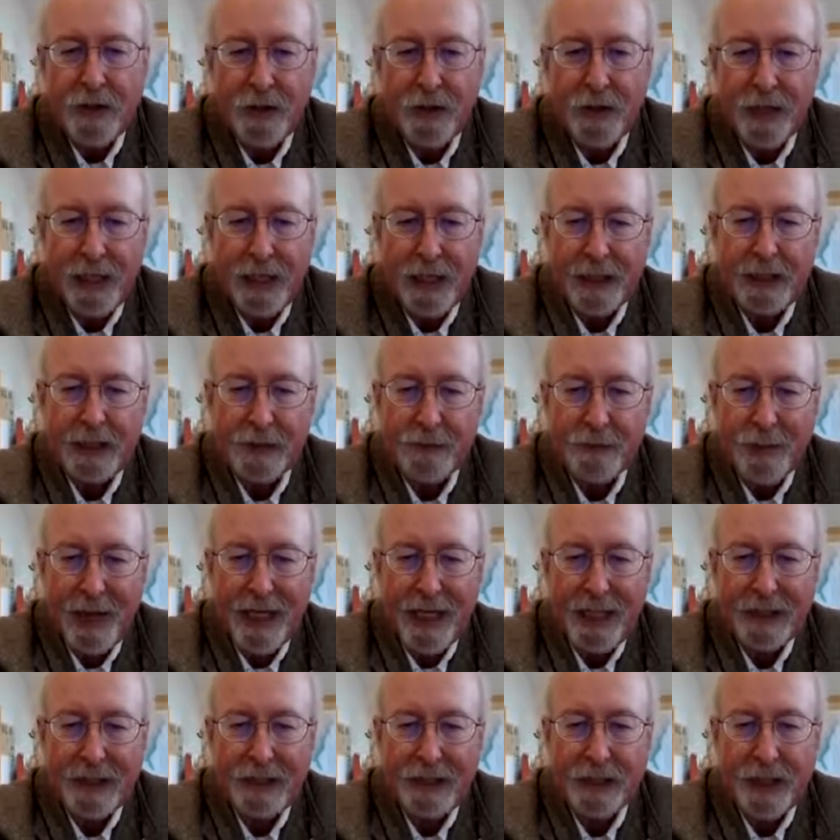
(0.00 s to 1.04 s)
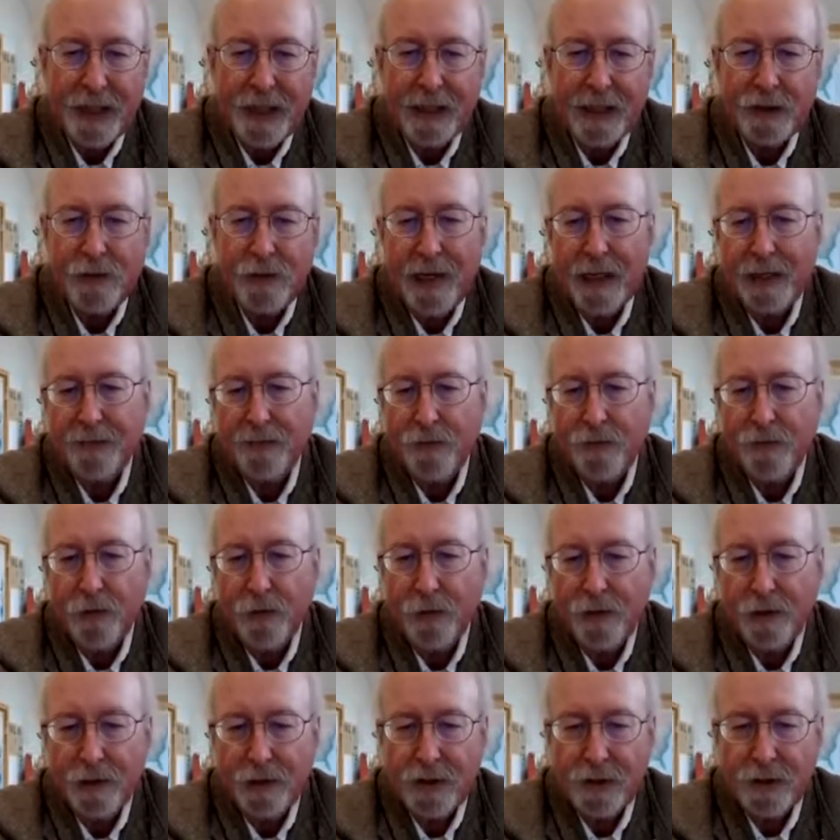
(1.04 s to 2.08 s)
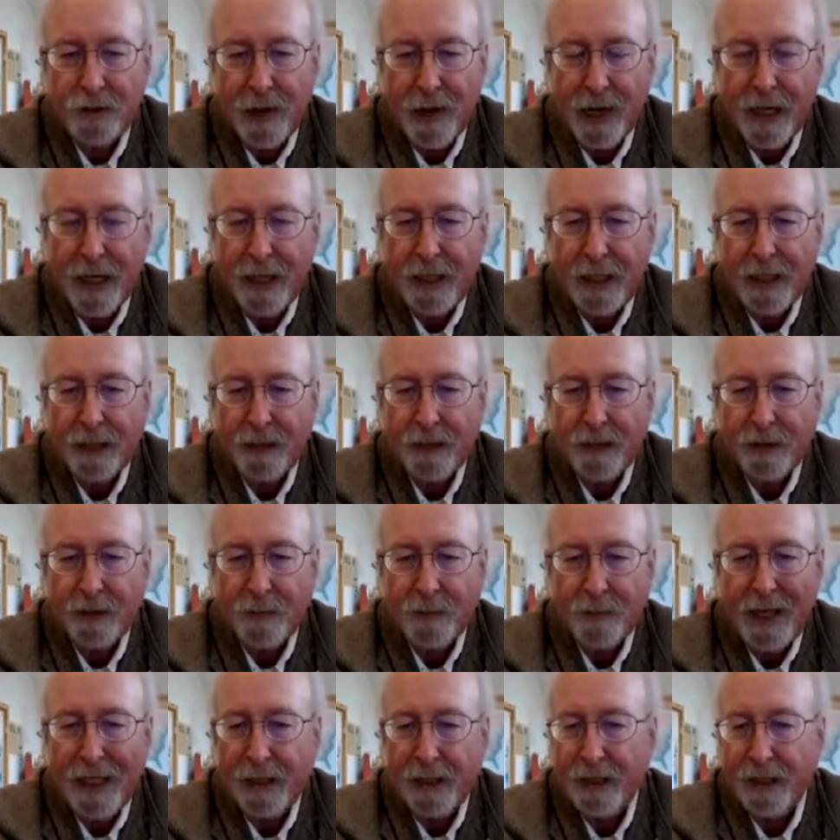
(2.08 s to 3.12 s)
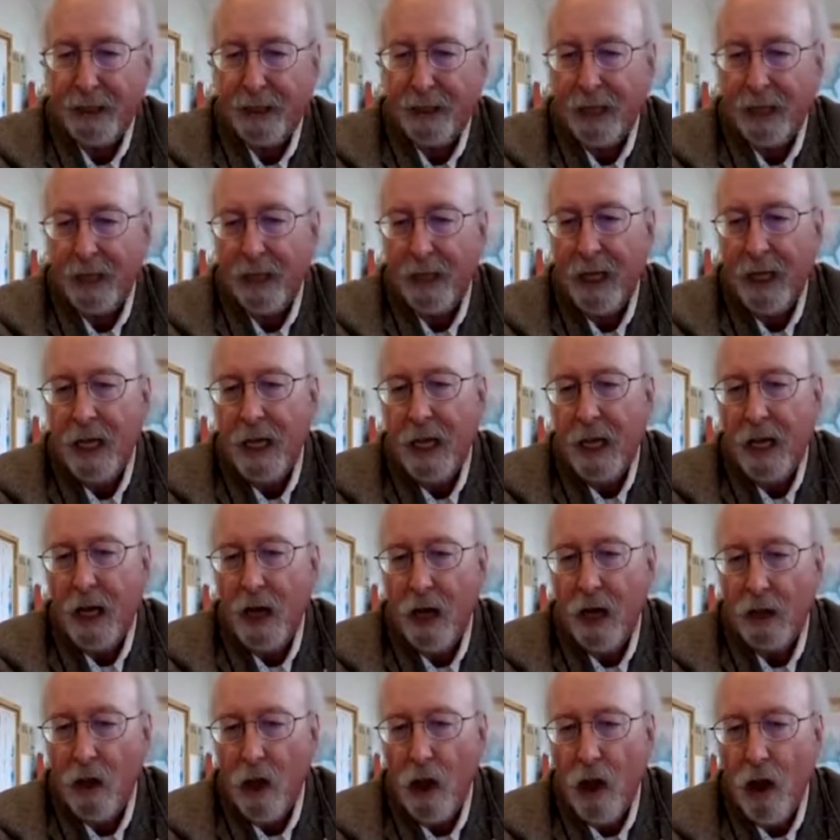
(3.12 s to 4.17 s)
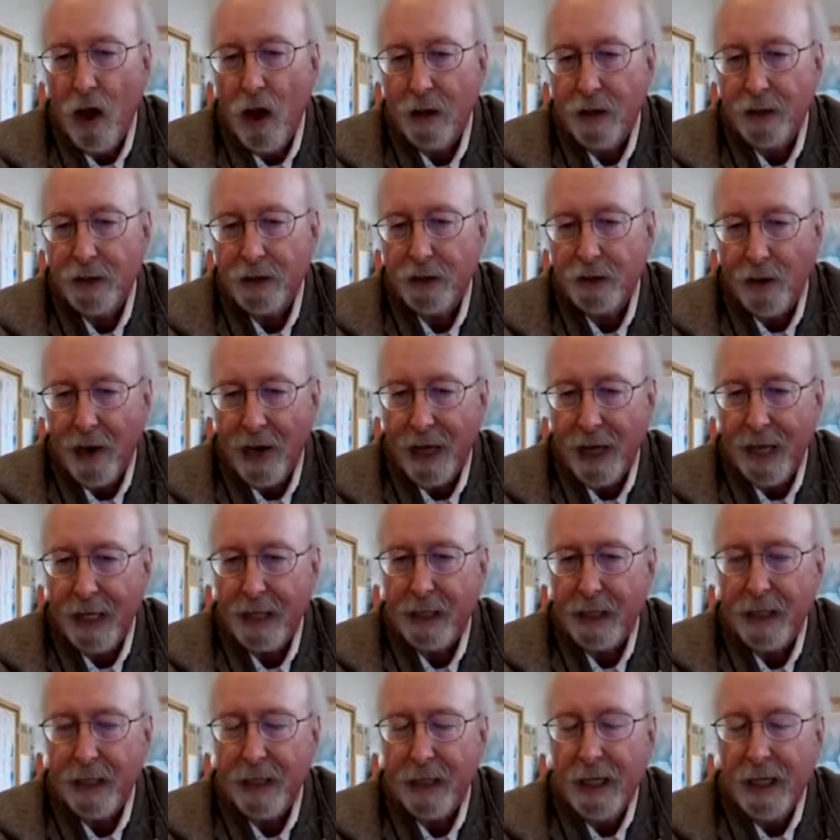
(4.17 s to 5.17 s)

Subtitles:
the spacing transverse to strike, and the spacing along strike.